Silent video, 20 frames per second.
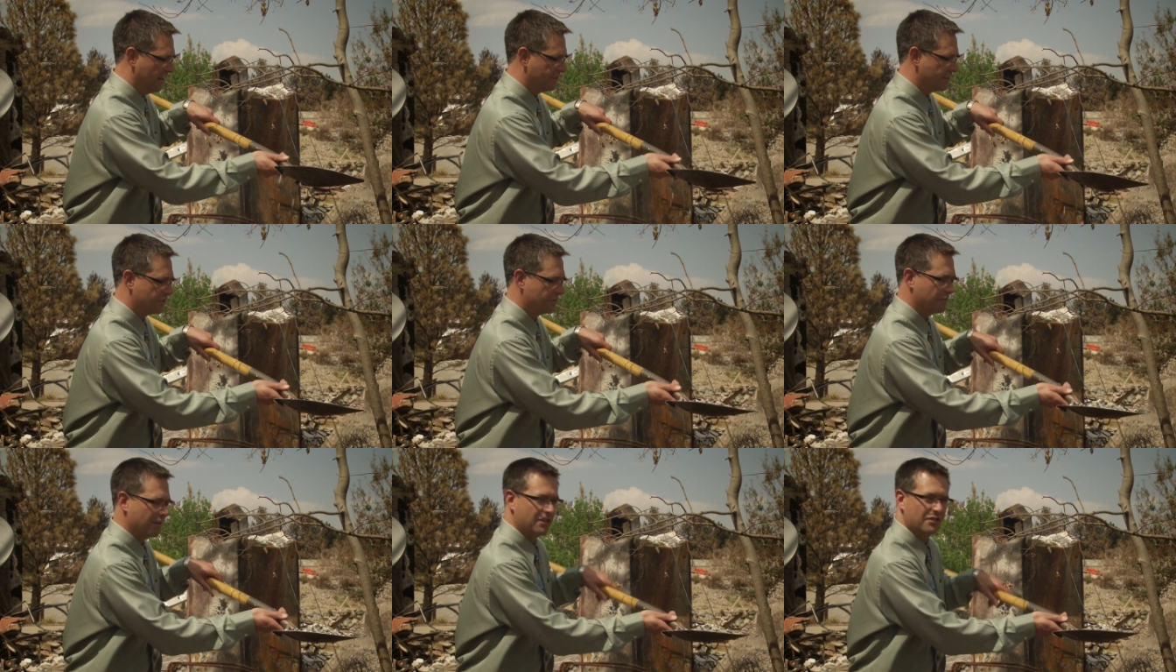is
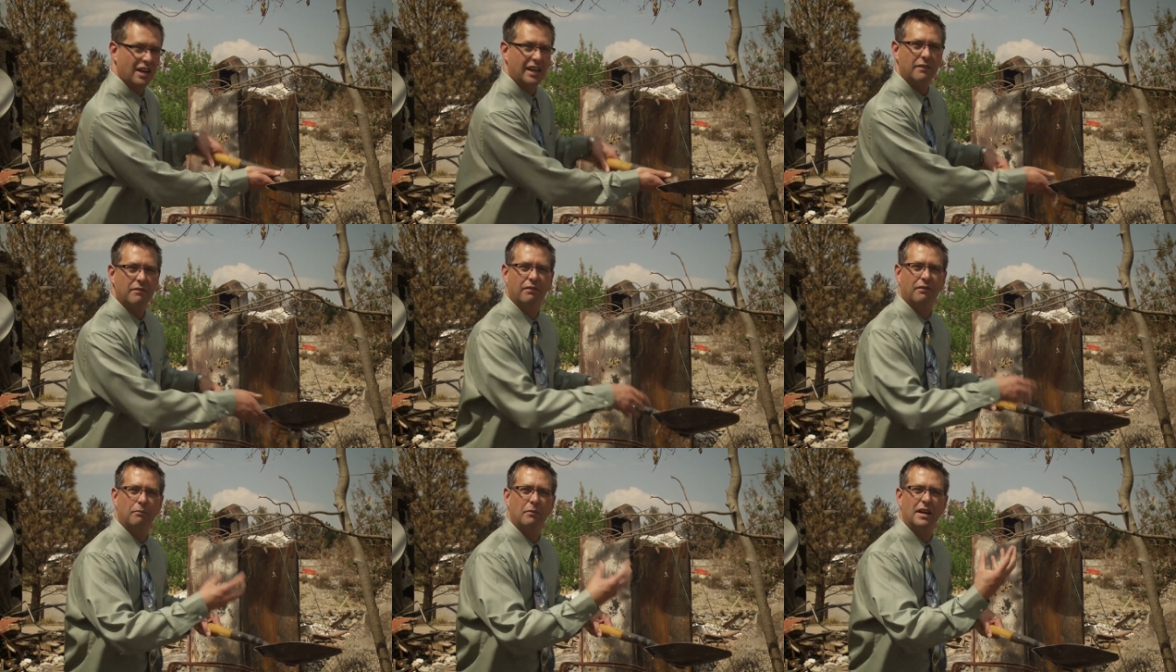it's like
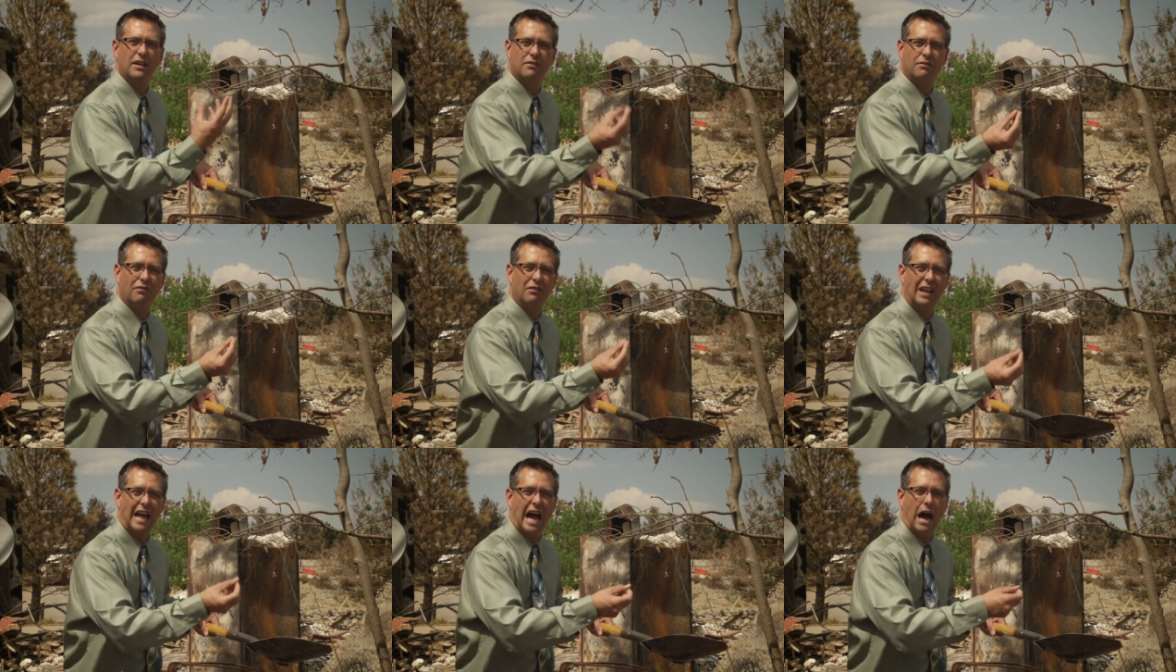it's
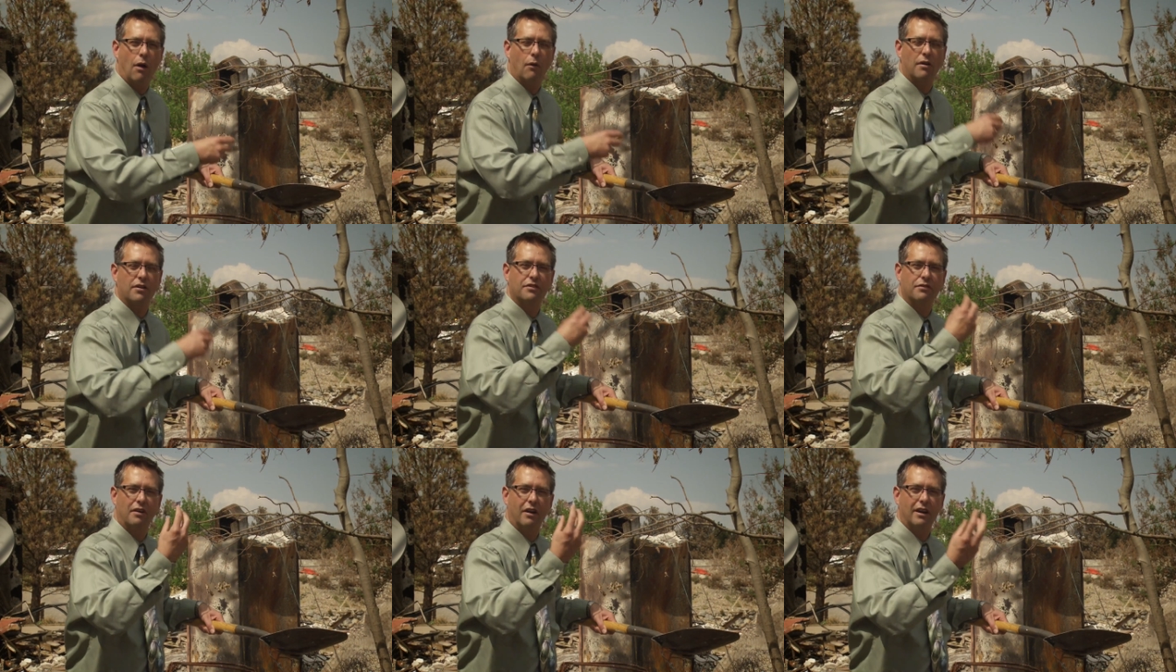flour.
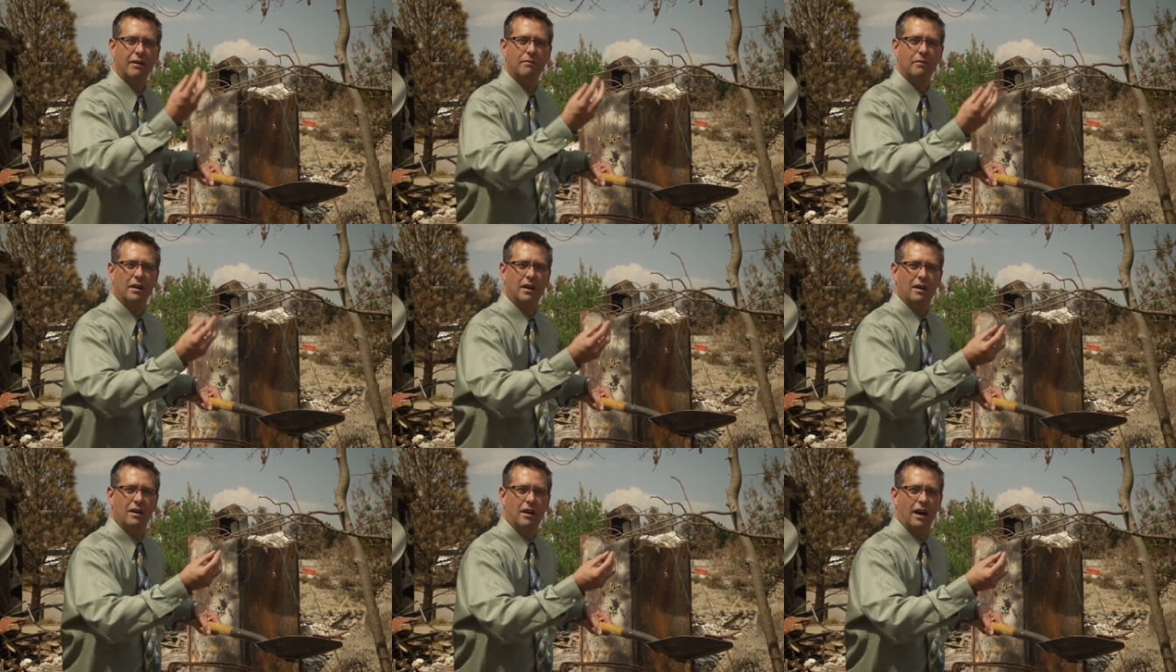It's very
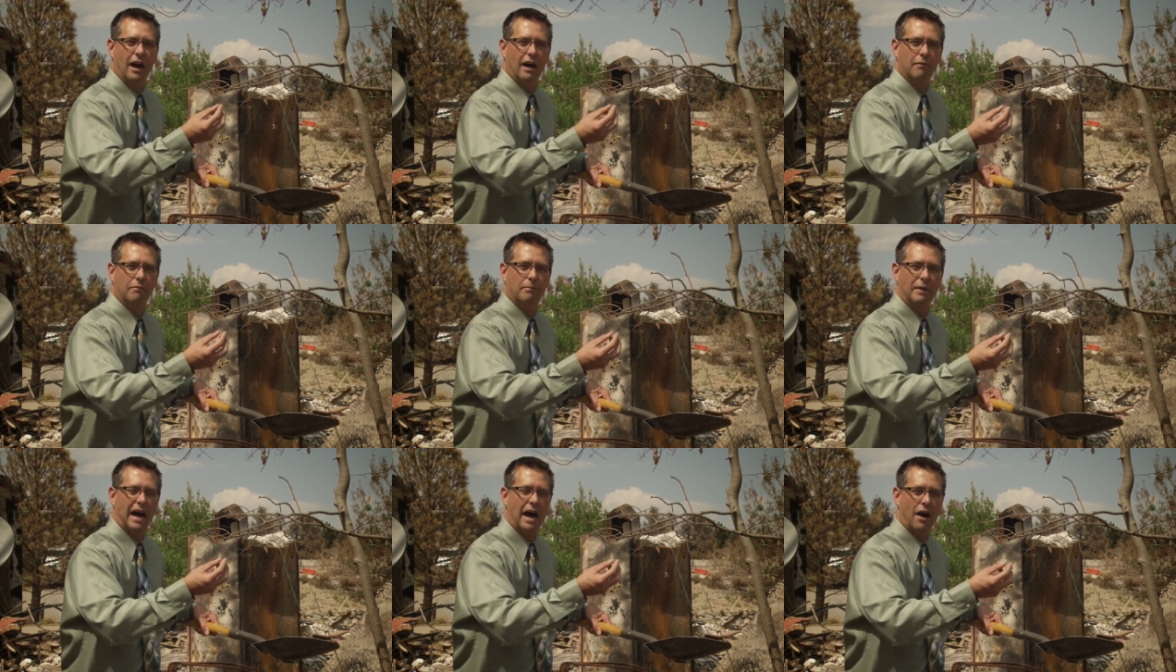
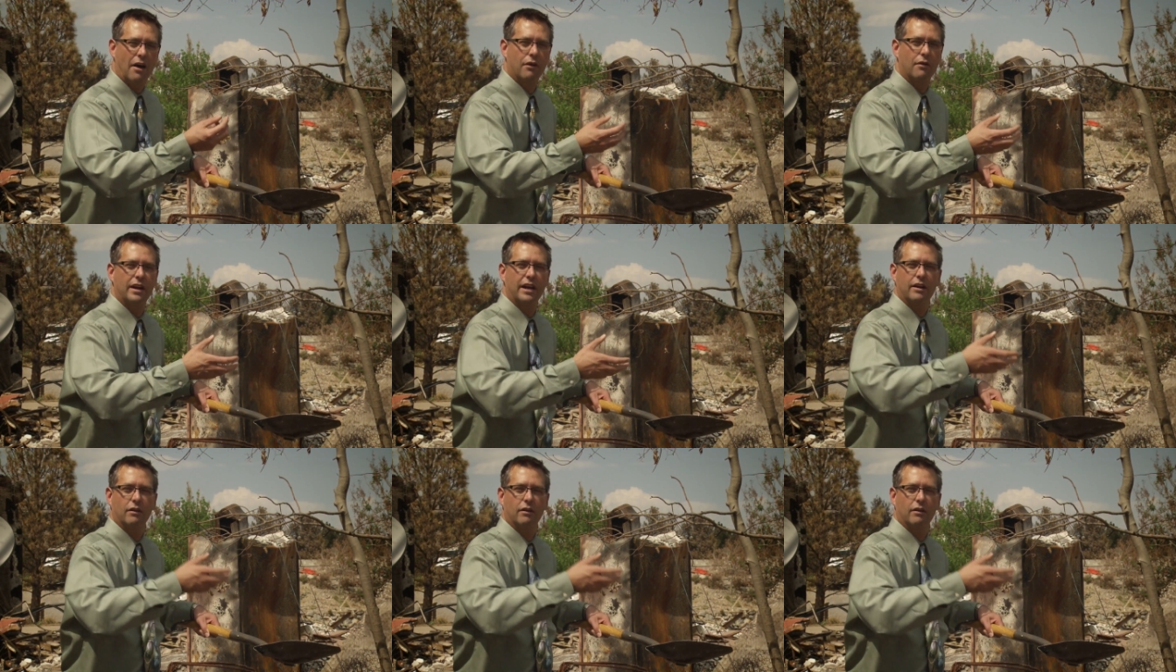powdery.